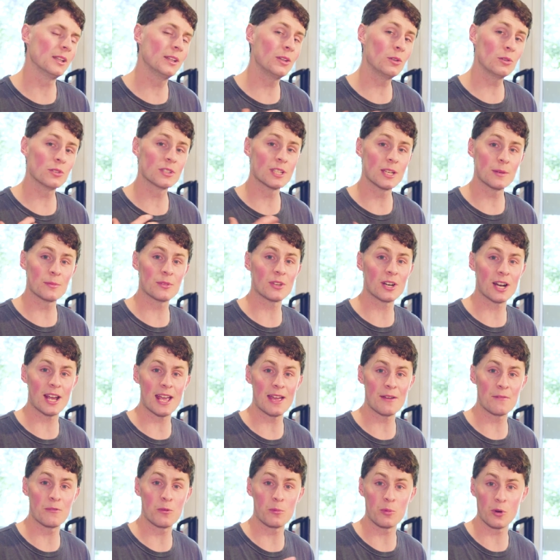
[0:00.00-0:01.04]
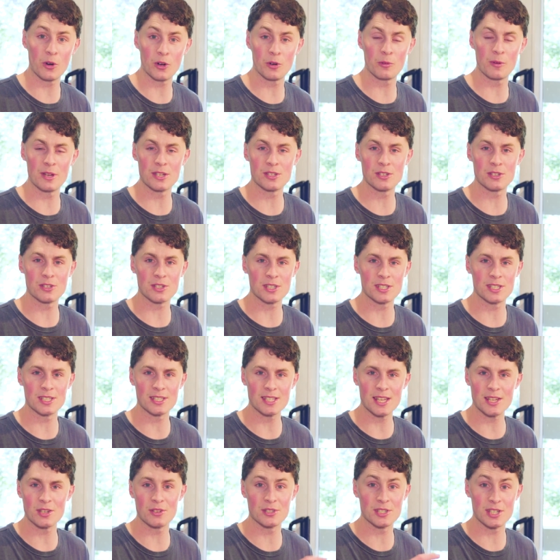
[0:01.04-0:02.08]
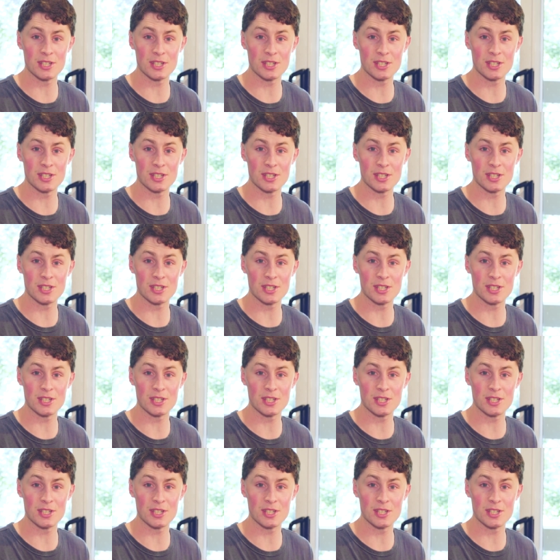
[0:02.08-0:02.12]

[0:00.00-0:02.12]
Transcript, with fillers: A little tip that I have for product research is set